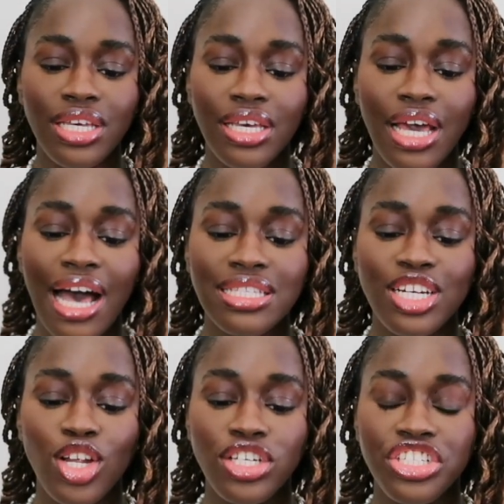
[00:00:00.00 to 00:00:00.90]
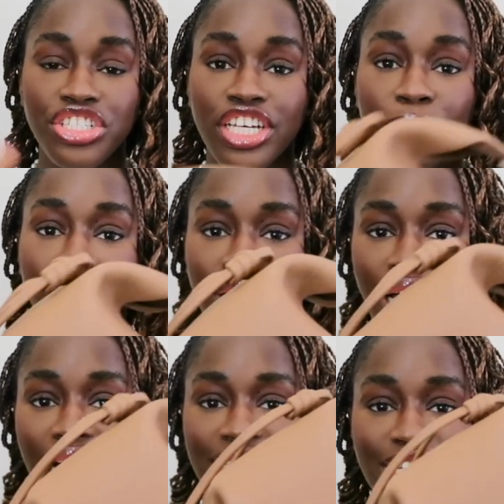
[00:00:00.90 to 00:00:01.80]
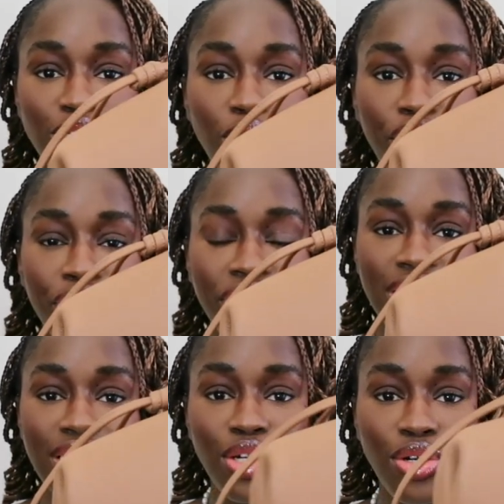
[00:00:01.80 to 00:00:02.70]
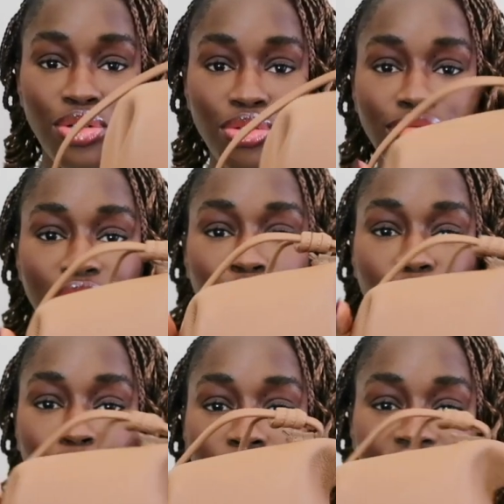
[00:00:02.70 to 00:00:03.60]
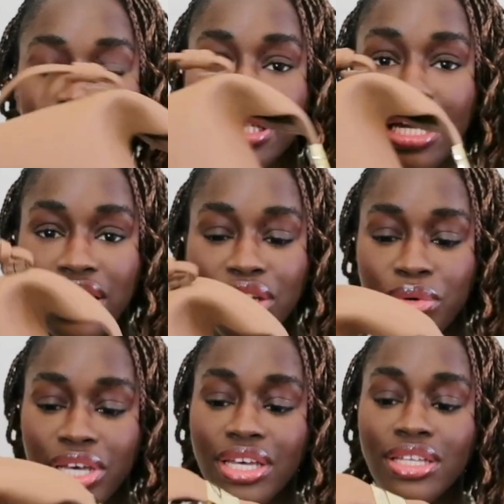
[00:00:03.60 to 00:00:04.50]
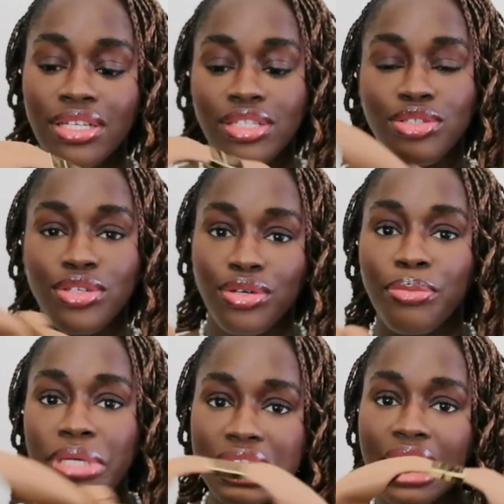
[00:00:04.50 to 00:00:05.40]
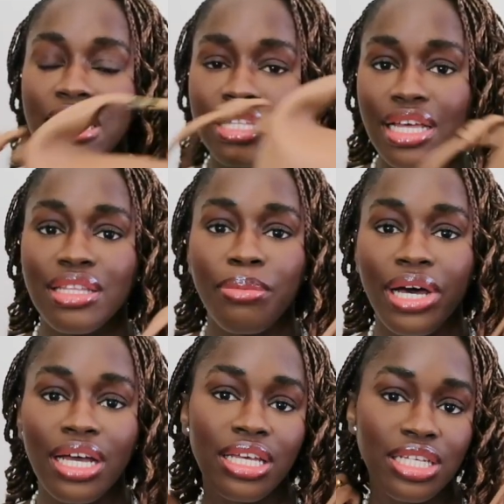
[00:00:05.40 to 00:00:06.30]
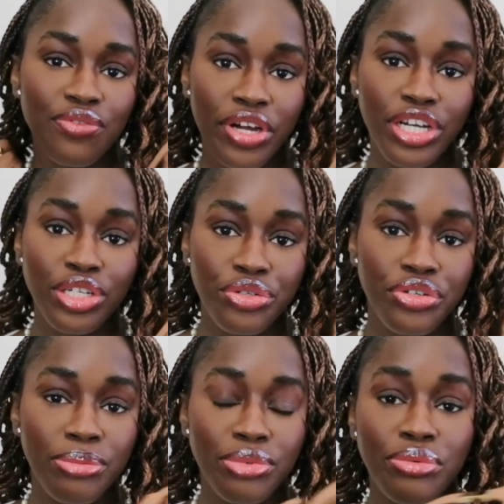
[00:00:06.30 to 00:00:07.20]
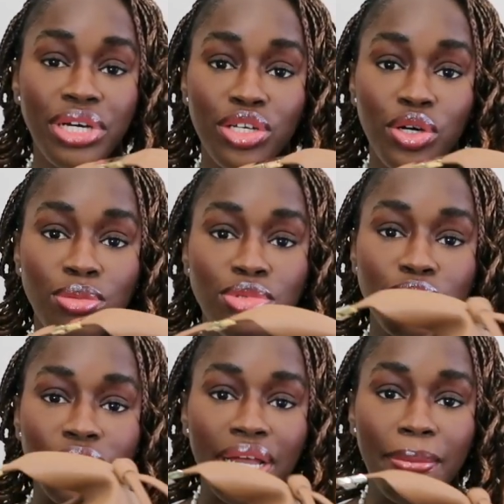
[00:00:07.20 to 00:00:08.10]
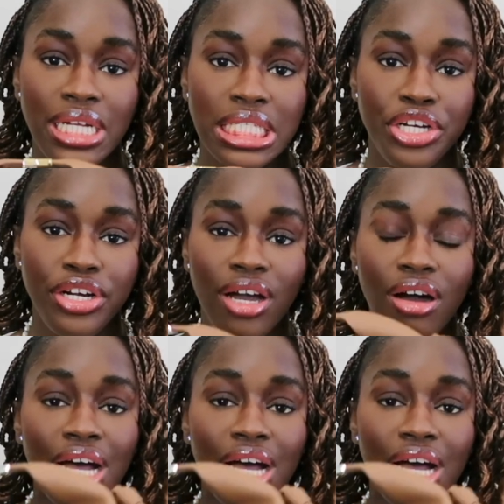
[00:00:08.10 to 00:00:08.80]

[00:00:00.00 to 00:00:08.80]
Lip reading: It hasn't lost shape and there's no creasing or no squashing anywhere. So basically I think that the bag is very durable when it comes to like material